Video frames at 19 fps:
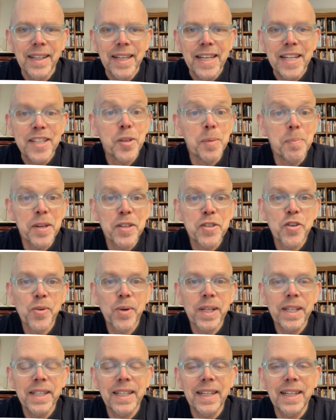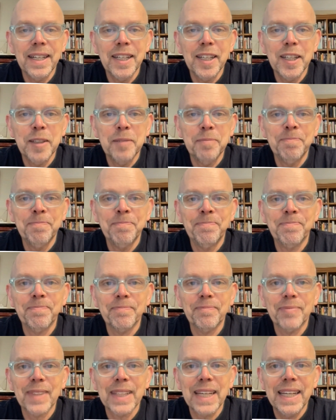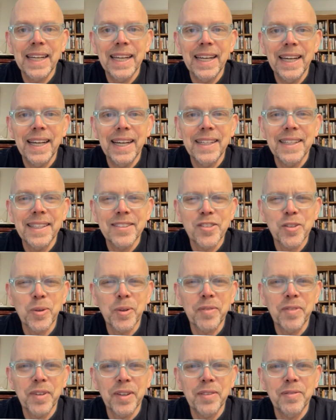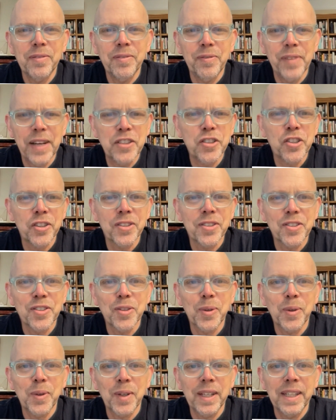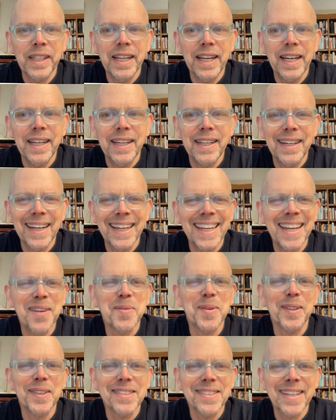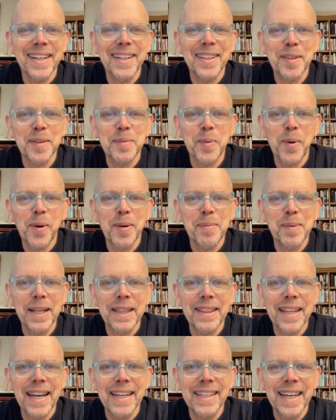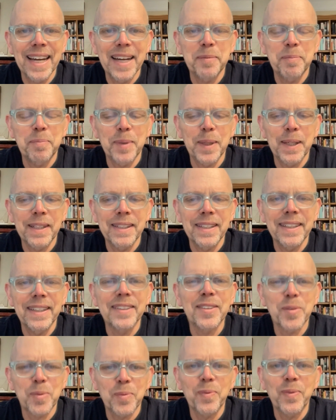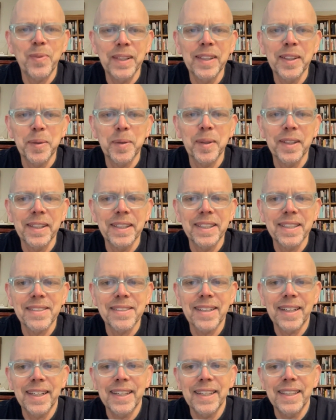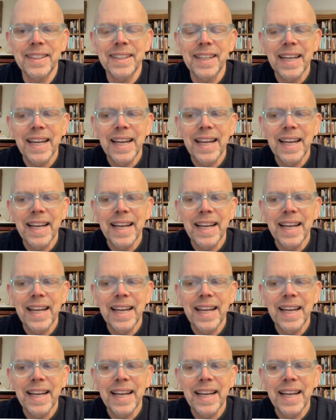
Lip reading: it's a mystery and sort of an adventure story, and I can't really say anything more about that yet, but it's really, really exciting.